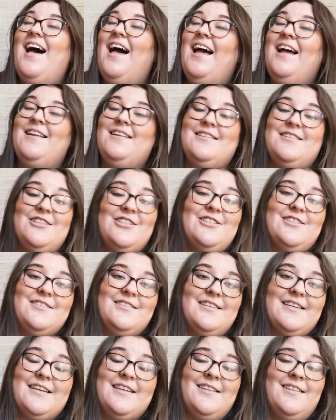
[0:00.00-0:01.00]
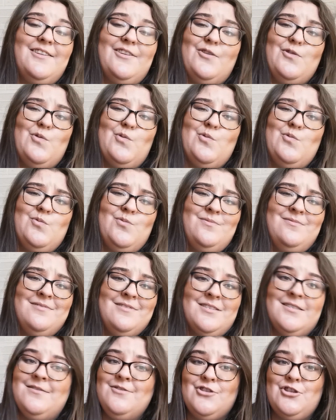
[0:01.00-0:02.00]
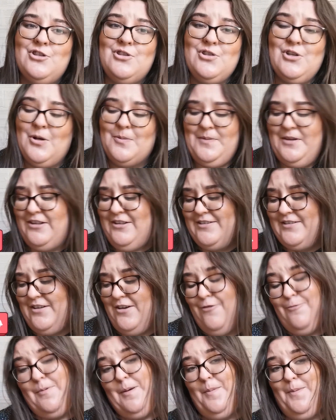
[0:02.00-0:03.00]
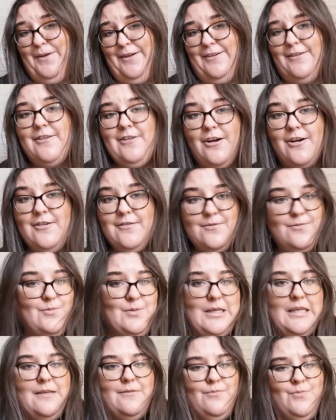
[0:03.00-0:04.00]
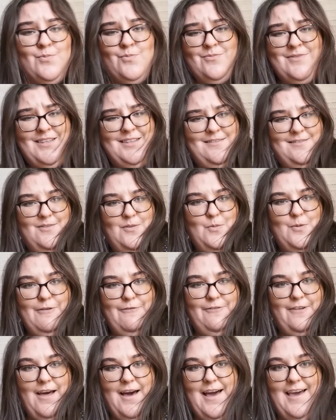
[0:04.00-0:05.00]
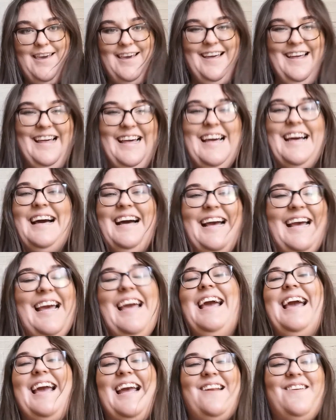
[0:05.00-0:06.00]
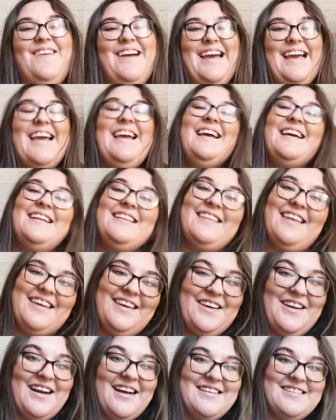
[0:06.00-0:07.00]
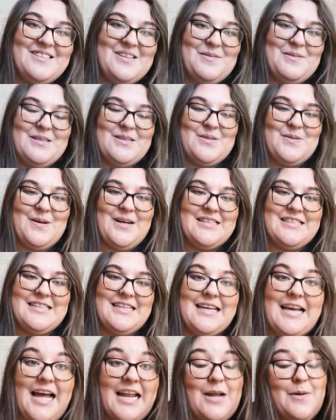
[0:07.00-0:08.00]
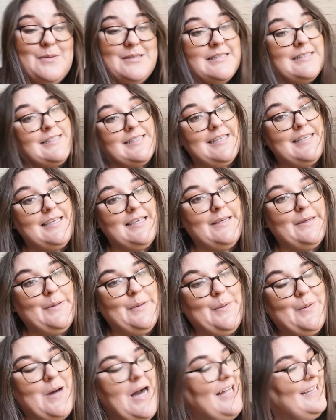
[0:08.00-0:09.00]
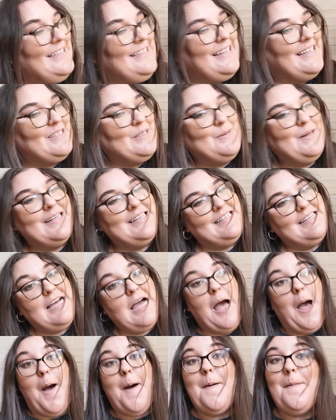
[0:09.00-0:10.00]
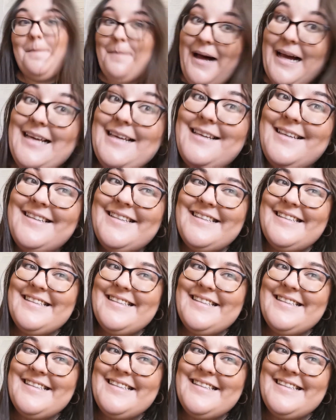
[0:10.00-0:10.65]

and it's just like a little cool community of people, you know. We fly. Anyway, thank you guys so much for watching, and I will see you on the next one. Bye.